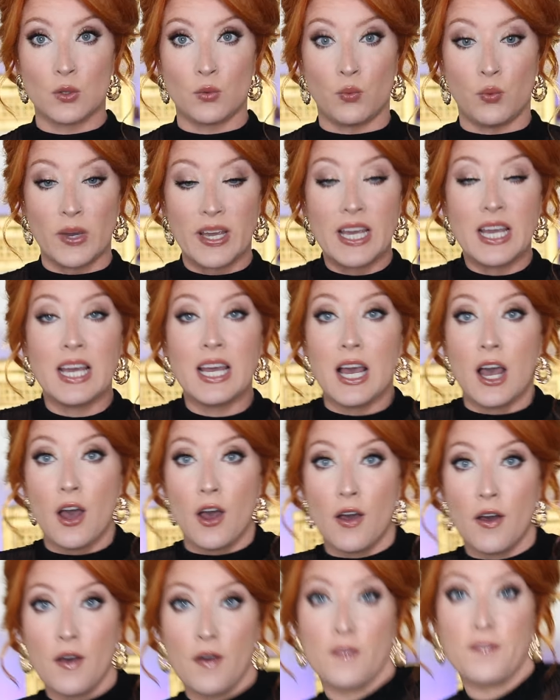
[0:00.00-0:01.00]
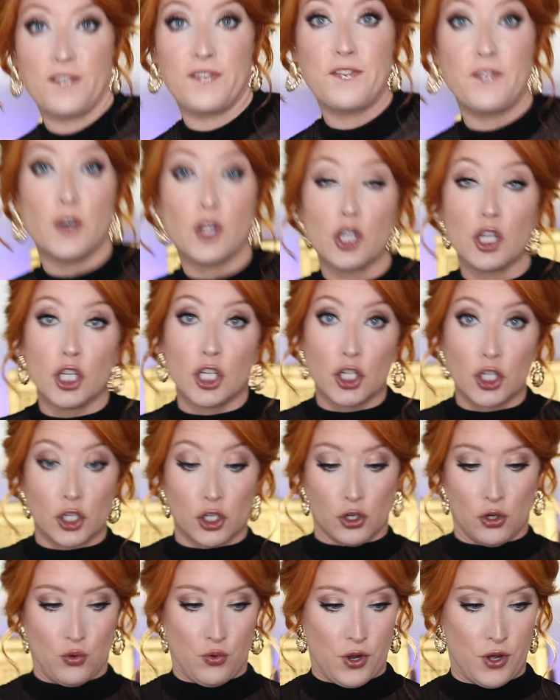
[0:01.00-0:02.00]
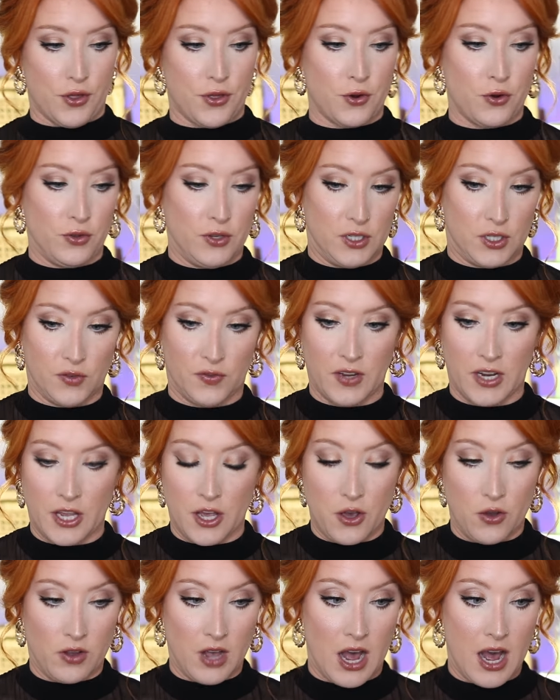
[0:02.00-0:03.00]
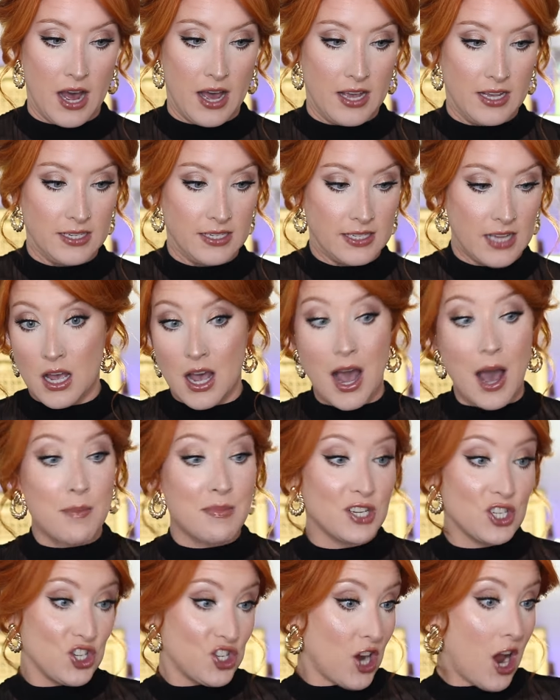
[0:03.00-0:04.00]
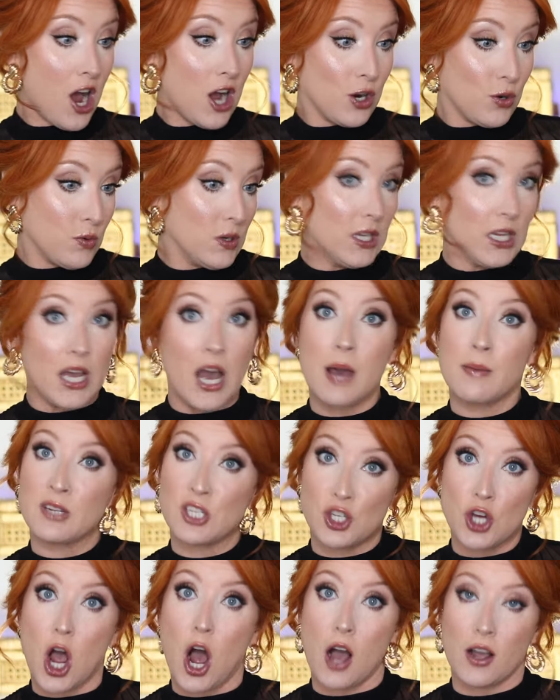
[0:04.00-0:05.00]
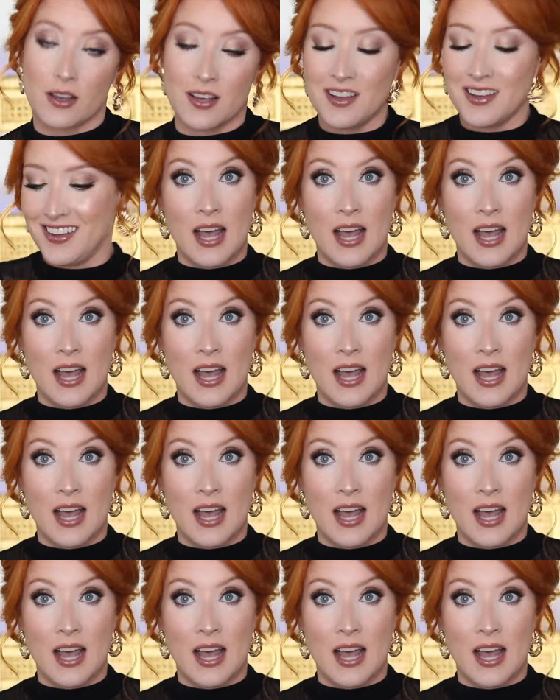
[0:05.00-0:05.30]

We flew through this video, guys. I'm in shock, really, I'm in shock.